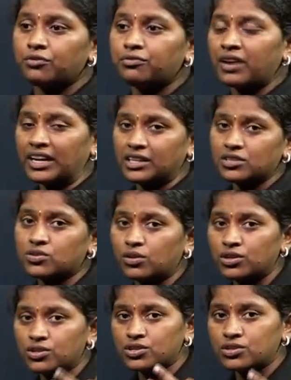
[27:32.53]
find the
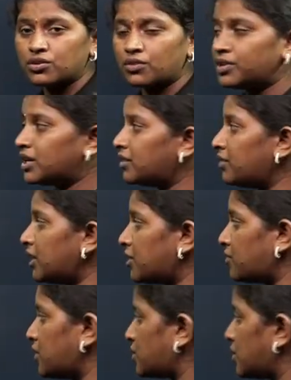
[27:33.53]
solutions of the given
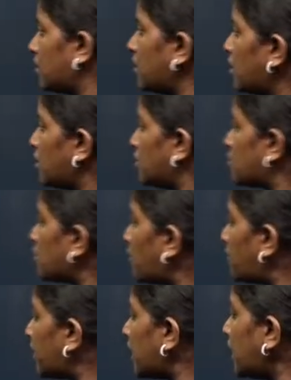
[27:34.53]
equation. So
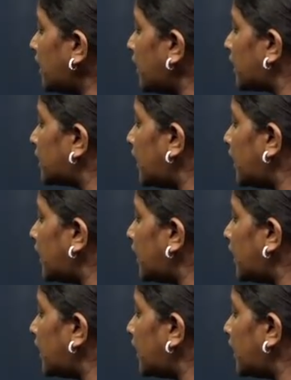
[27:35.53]
we can take